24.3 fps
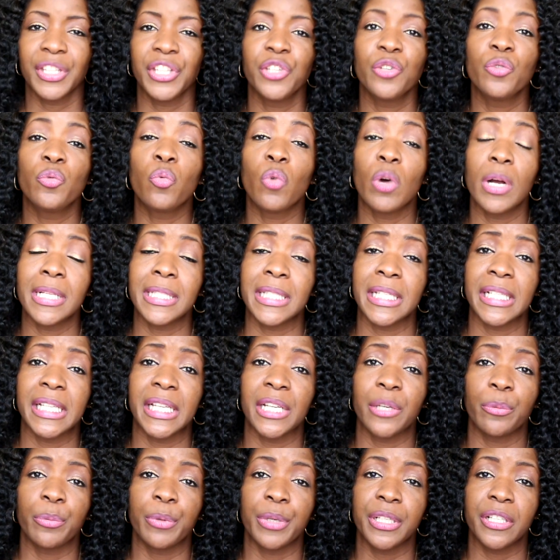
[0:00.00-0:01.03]
You want to
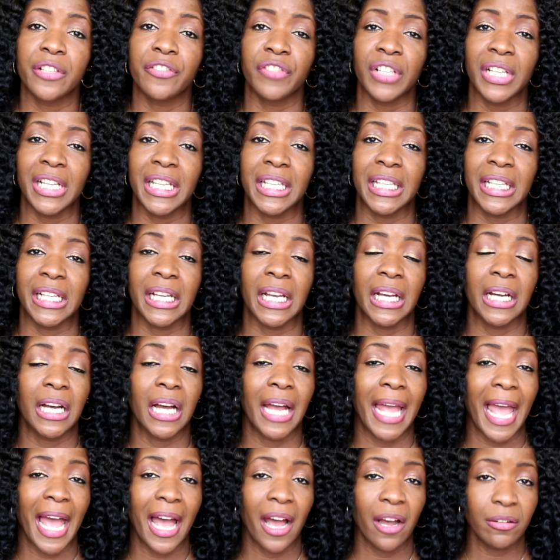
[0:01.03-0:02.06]
get rid of any
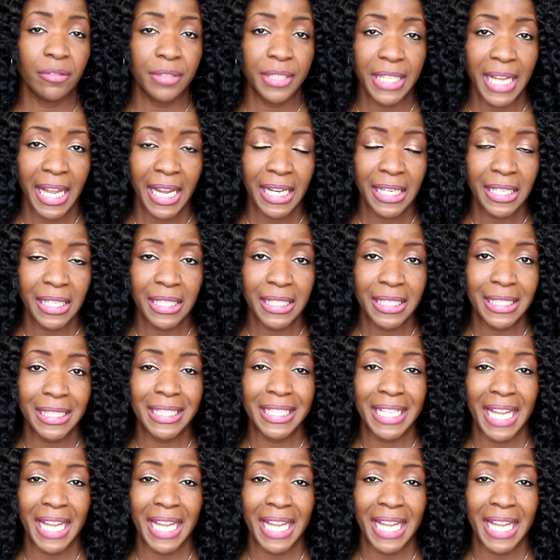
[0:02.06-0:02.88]
outdated,